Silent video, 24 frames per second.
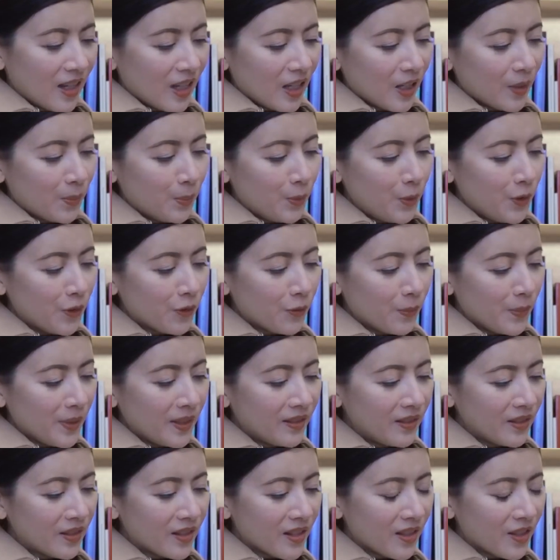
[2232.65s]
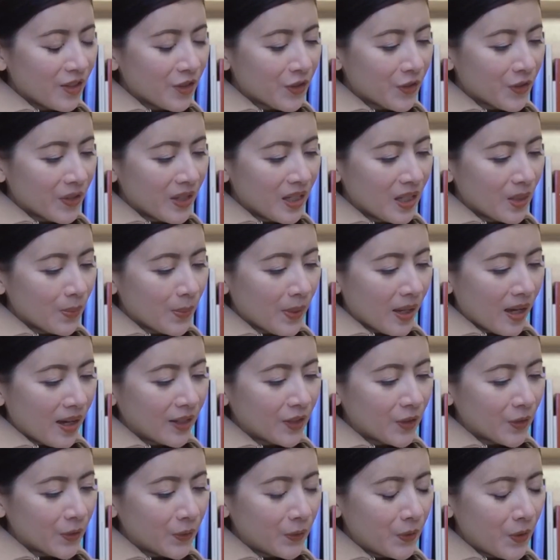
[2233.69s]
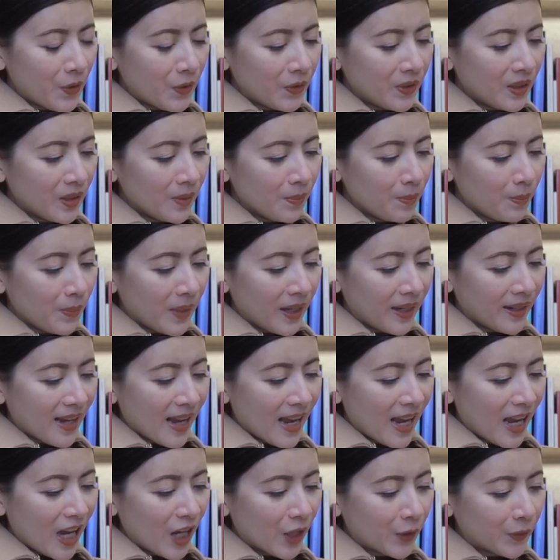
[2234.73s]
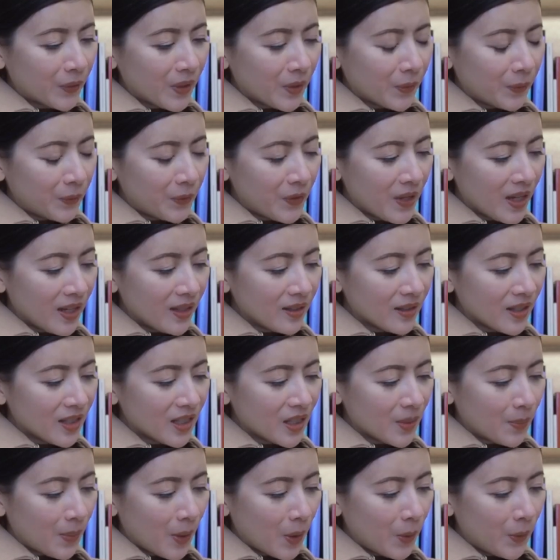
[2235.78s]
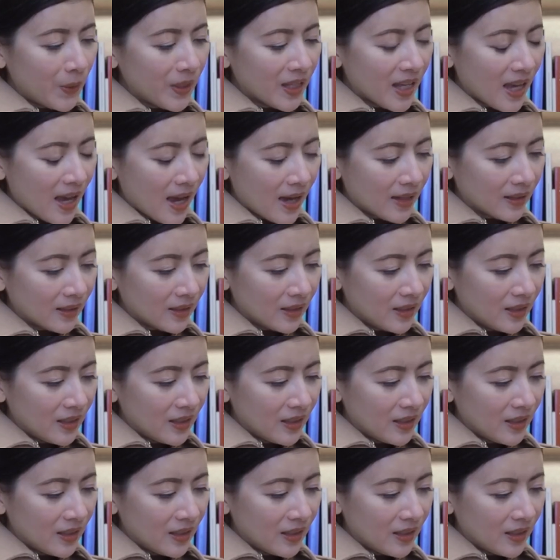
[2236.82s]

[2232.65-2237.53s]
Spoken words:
A movement in the trees behind Ronan made Hagrid raise his bow again.